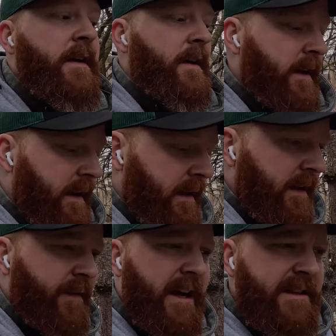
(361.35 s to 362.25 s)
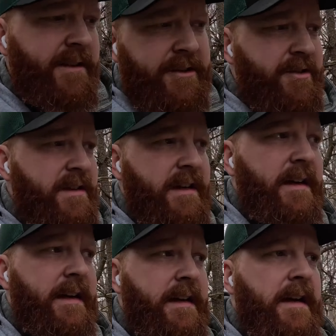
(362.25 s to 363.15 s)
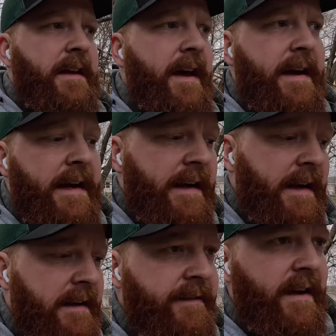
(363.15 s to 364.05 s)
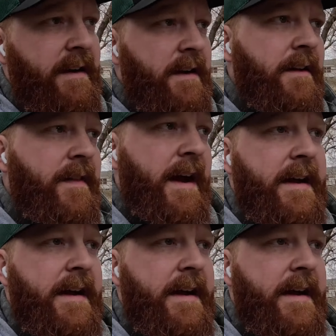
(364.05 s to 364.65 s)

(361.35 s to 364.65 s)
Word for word: And if you guys are interested in that kind of content, that